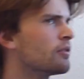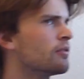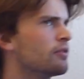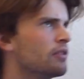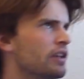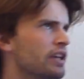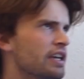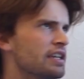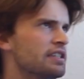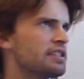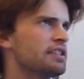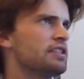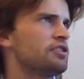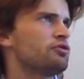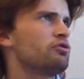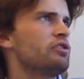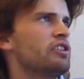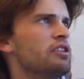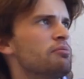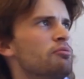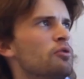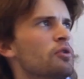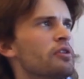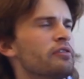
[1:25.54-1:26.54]
I guess it's
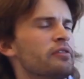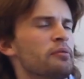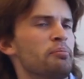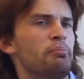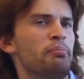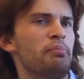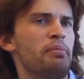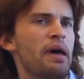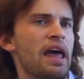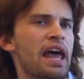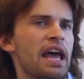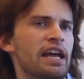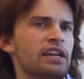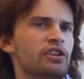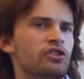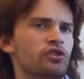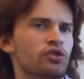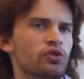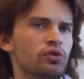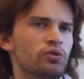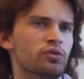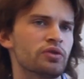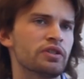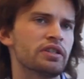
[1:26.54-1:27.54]
really more of a bad
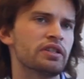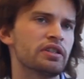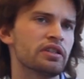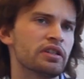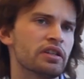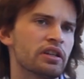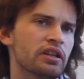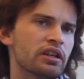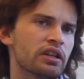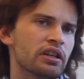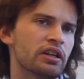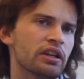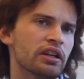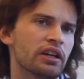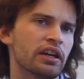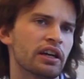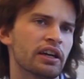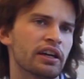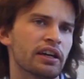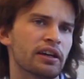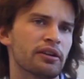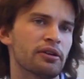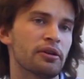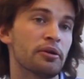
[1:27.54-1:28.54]
news,
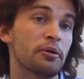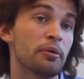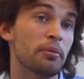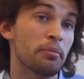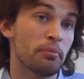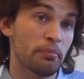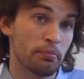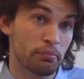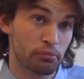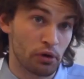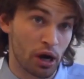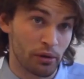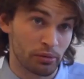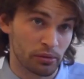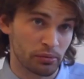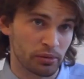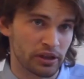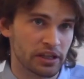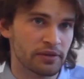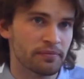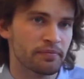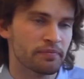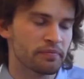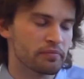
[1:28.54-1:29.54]

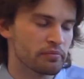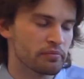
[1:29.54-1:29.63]
probably.